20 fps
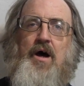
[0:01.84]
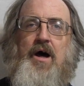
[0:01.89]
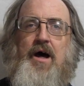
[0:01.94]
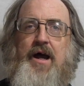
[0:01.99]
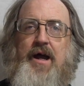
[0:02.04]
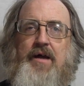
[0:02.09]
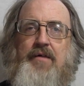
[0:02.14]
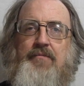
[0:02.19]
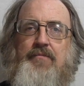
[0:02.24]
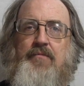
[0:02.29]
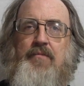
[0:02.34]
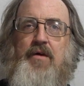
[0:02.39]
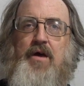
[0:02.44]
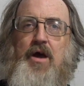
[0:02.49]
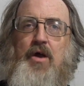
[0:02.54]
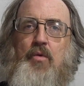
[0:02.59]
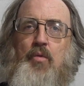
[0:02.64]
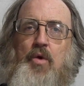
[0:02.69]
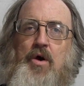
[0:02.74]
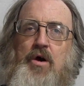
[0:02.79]
Hi,
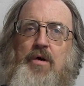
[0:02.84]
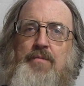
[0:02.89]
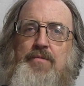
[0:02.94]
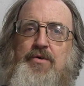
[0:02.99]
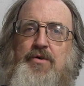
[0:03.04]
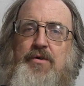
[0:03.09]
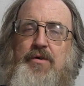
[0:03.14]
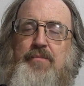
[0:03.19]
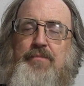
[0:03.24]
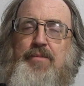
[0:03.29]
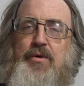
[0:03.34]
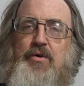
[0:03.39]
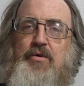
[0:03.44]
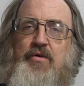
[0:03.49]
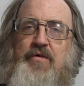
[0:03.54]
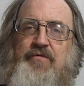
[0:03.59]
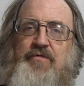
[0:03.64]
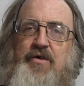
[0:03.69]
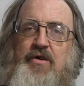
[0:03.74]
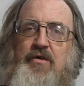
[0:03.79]
and welcome to the book
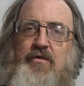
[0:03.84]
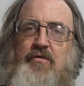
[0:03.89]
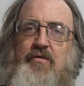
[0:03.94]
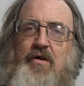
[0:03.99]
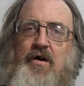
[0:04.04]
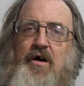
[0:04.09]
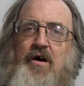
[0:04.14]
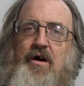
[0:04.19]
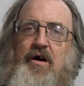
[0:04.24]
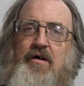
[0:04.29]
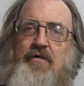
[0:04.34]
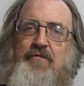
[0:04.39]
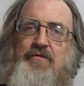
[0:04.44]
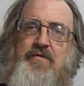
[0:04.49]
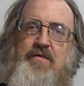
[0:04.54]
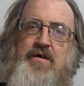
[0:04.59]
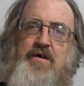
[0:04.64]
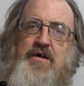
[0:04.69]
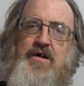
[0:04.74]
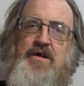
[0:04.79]
review of
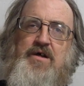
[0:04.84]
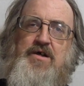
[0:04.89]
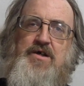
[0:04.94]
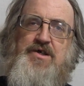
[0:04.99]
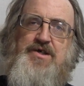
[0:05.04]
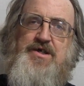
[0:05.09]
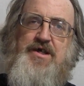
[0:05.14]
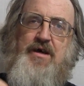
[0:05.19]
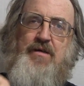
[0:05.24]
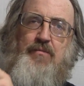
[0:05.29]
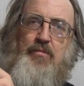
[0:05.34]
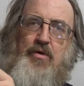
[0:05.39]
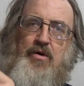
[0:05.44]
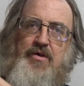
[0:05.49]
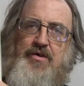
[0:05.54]
Sam